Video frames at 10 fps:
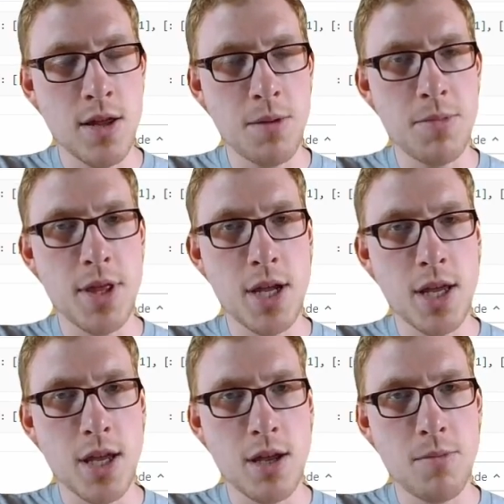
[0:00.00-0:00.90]
I'm
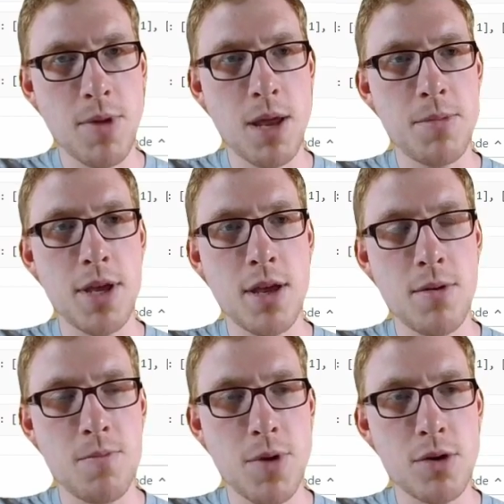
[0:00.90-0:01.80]
thinking maybe
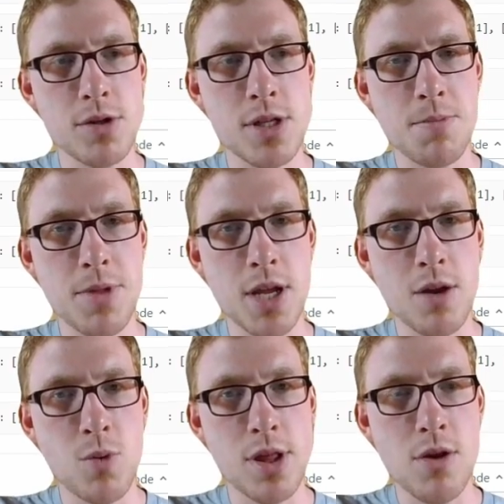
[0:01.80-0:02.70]
about something
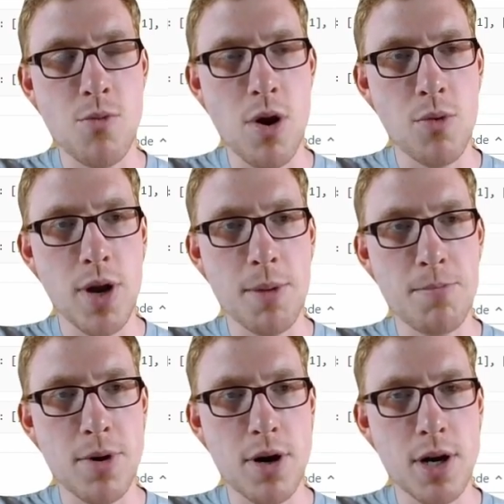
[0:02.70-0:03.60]
with the row
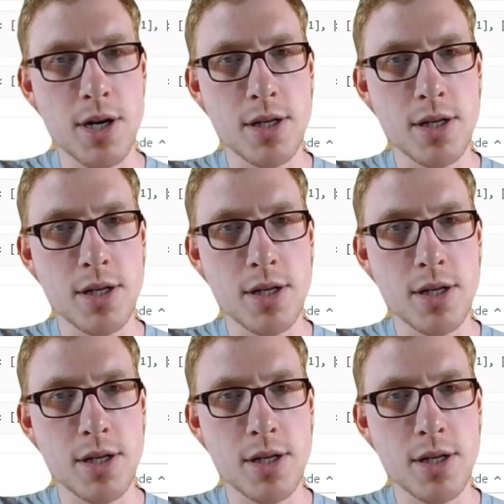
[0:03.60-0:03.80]
number.